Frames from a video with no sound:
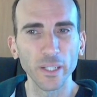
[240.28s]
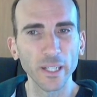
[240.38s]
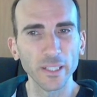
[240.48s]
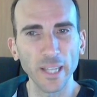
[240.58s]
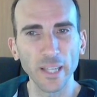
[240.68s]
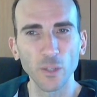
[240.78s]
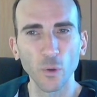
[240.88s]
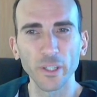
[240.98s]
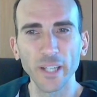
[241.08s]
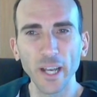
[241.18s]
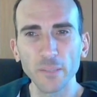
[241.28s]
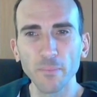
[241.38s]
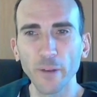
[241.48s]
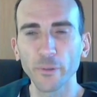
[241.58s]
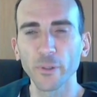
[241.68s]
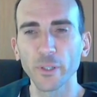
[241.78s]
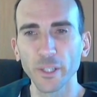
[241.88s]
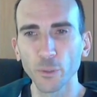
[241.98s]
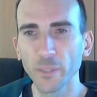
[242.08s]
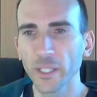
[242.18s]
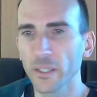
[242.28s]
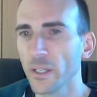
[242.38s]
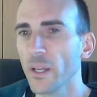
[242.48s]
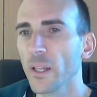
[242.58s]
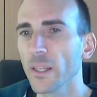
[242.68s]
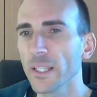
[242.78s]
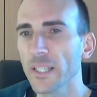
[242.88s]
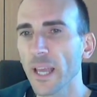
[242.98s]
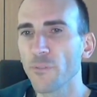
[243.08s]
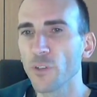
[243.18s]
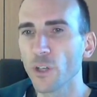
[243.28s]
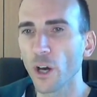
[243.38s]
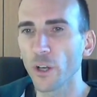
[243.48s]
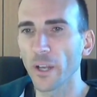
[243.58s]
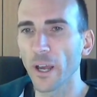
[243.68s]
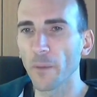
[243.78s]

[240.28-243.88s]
need to say the order does matter a little bit. Let's say if you got,